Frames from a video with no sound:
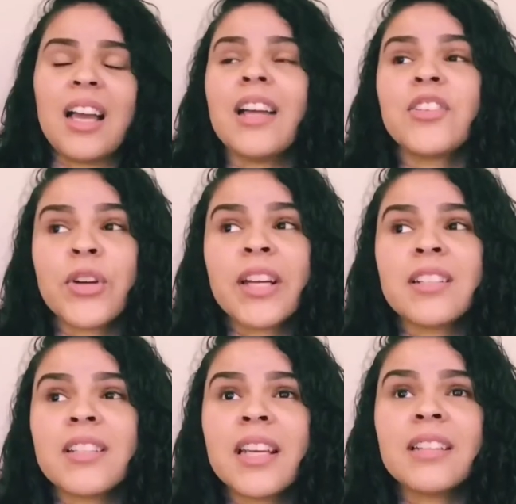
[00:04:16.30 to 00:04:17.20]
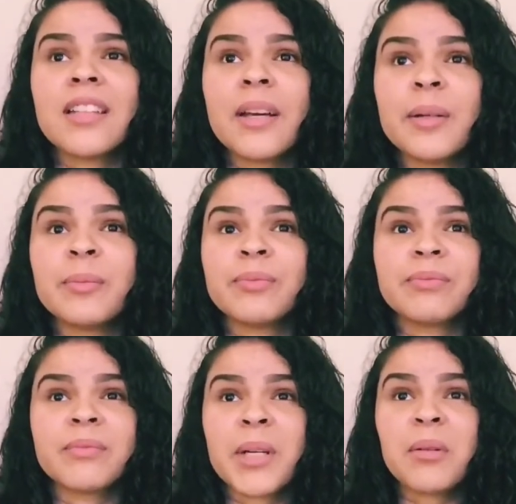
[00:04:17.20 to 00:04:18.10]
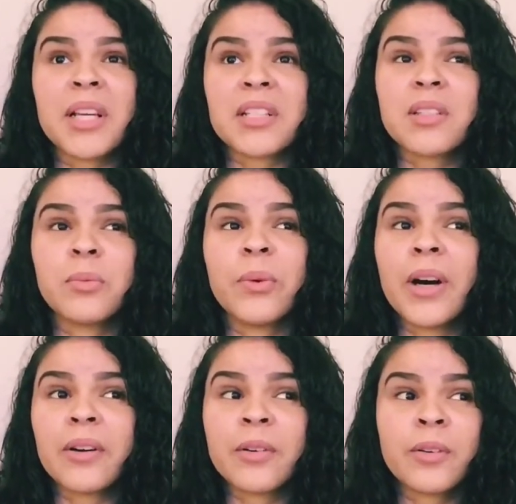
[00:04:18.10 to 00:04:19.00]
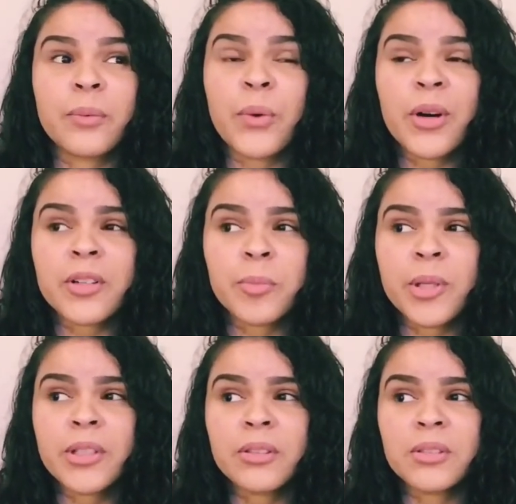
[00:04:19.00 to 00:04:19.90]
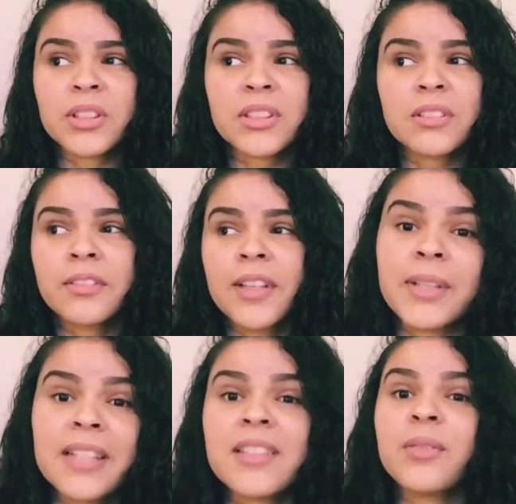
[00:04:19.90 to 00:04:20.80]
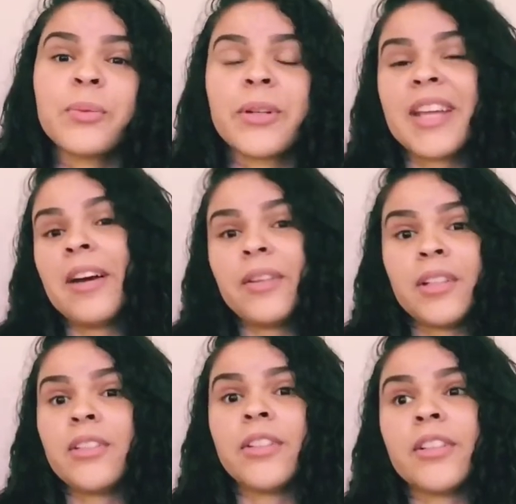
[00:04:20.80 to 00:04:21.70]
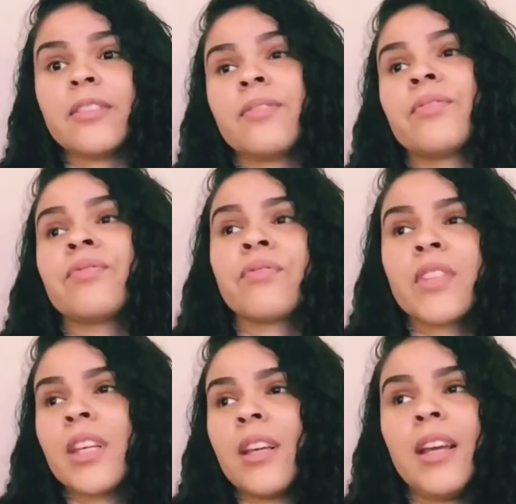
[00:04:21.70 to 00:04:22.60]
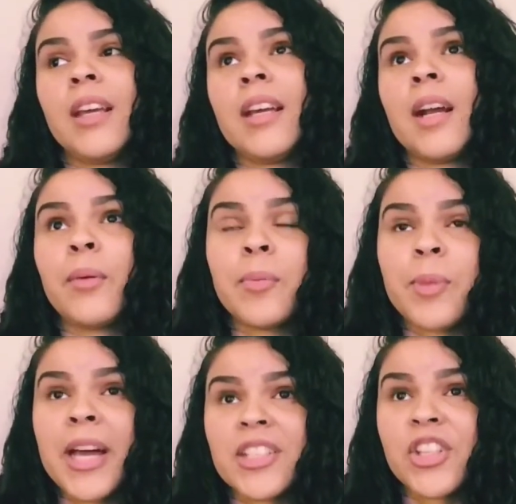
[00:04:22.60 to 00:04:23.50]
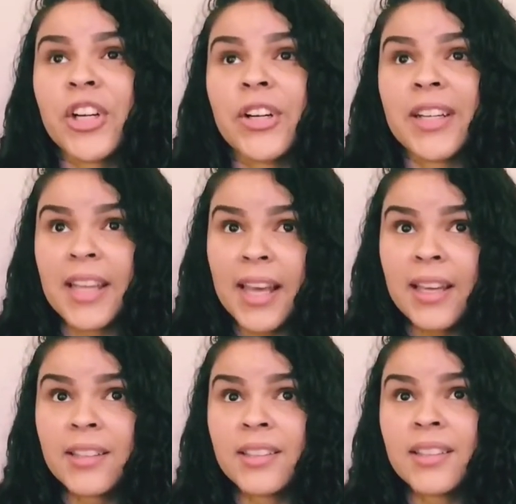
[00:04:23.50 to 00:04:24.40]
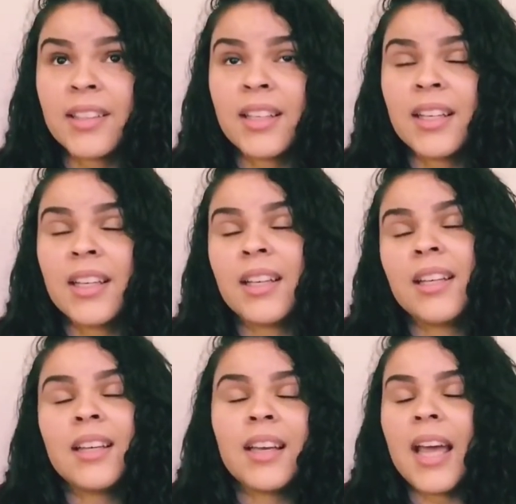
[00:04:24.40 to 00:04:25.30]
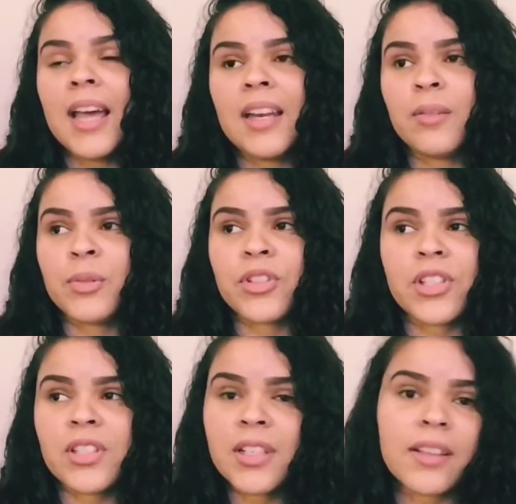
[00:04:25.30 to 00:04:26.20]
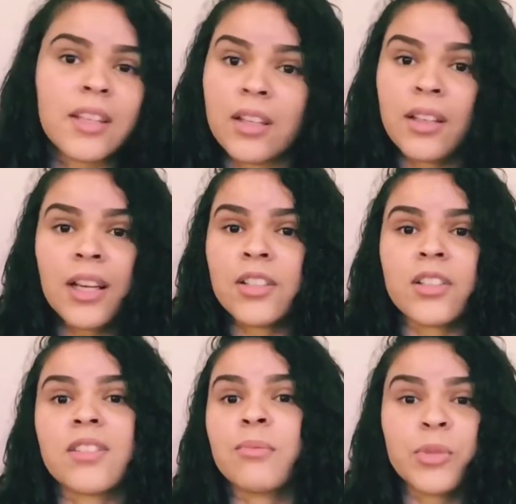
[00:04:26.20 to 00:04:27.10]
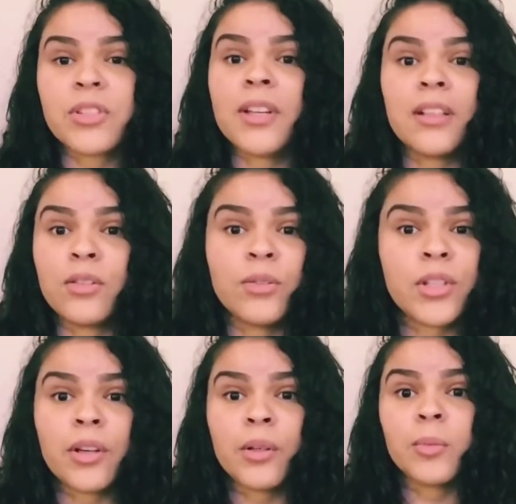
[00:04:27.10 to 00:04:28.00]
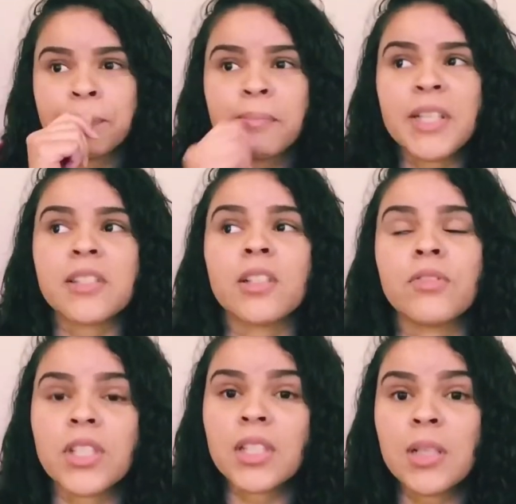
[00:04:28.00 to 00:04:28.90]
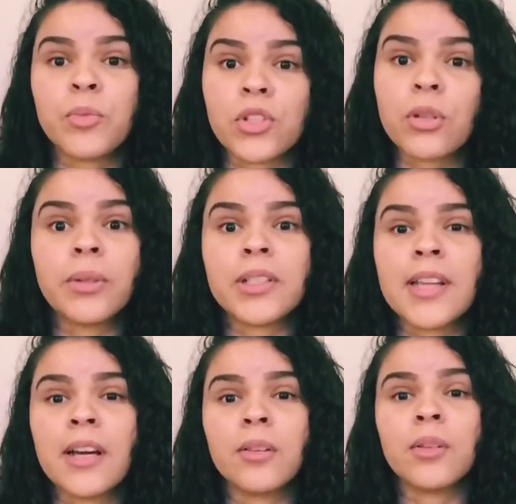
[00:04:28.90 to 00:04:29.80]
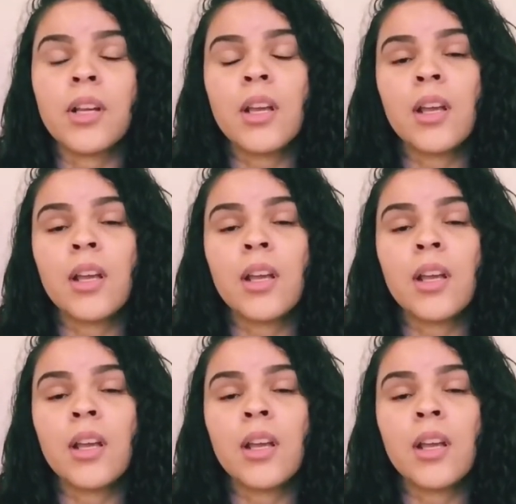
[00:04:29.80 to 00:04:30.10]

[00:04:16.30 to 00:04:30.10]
I tried to take them. They were like some water pills. That didn't work out either. And I went back to her again, and it was just nothing. I just was like losing hope. My self-esteem was going down,